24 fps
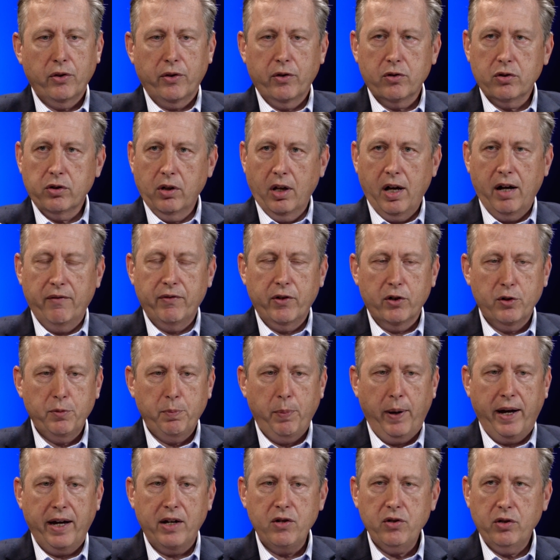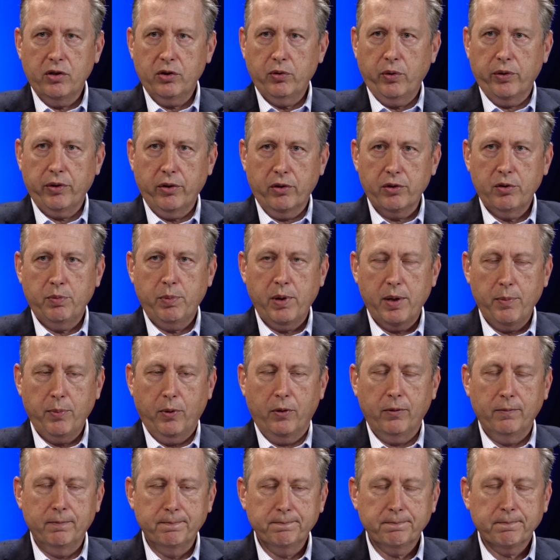there's love, there's patience with those
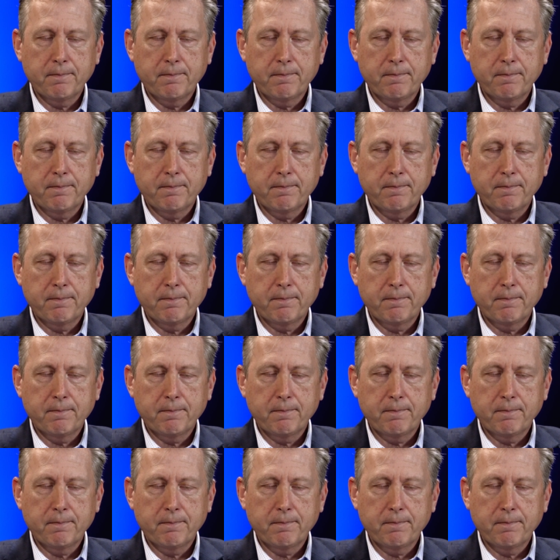people.